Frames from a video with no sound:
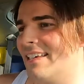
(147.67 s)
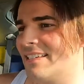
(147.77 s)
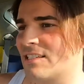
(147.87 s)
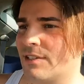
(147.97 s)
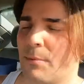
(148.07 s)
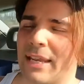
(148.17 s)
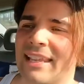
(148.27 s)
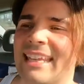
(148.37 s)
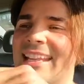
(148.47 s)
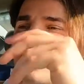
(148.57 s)
so that we
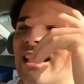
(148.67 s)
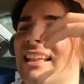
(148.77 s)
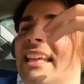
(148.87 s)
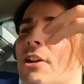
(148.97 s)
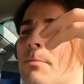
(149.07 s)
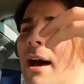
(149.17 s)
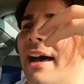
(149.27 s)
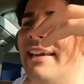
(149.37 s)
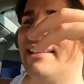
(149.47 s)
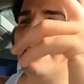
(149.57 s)
can get a clear
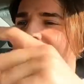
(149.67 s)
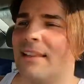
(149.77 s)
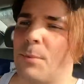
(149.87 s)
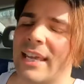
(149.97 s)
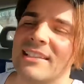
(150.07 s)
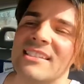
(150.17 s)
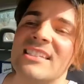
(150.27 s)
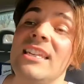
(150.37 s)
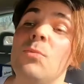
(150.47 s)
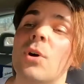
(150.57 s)
mind and that we can
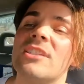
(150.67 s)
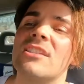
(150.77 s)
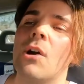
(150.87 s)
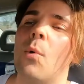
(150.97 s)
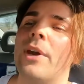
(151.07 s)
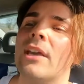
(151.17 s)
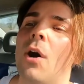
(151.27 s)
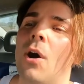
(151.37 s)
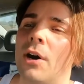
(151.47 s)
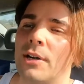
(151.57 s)
see what's going
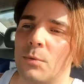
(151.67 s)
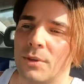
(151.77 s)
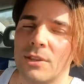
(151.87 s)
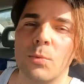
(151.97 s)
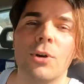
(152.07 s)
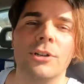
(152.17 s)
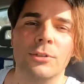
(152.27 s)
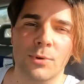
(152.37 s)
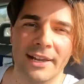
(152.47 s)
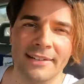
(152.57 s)
on with the
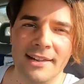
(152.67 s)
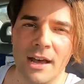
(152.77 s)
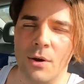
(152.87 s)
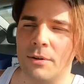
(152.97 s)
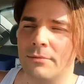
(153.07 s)
world right now.